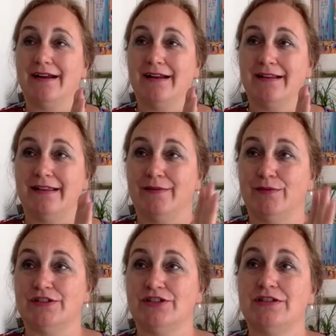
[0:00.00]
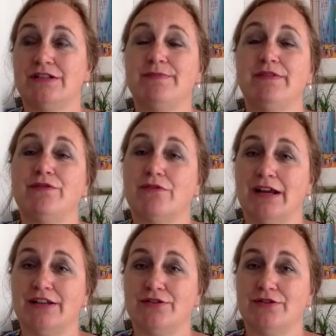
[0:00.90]
This was just before
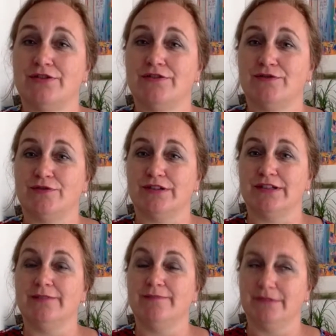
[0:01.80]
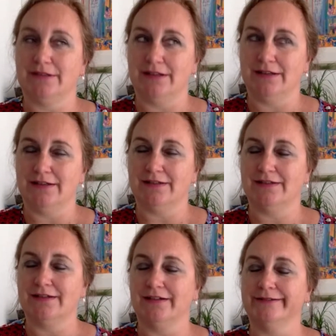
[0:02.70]
I turned 40, 10 years ago.